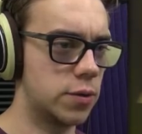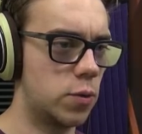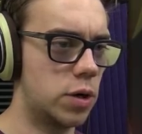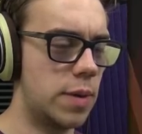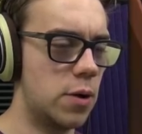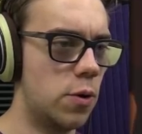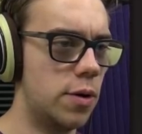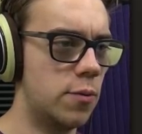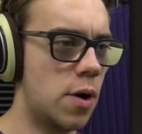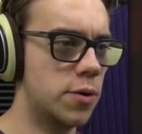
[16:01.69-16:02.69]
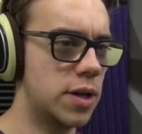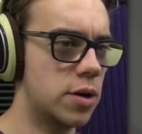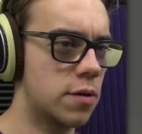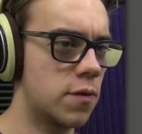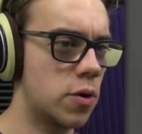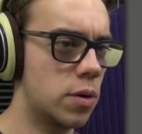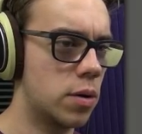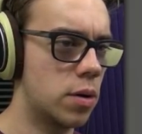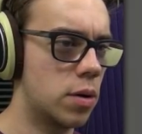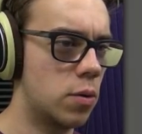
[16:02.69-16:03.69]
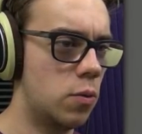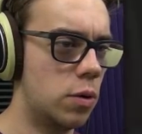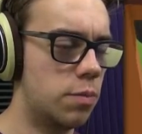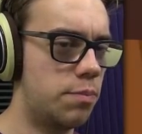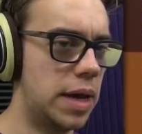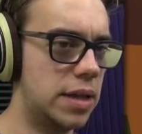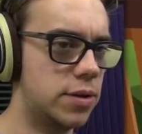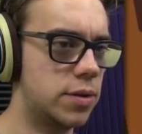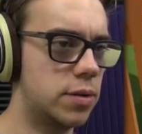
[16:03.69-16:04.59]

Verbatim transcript: What am I... What was I looking for? With pentagon.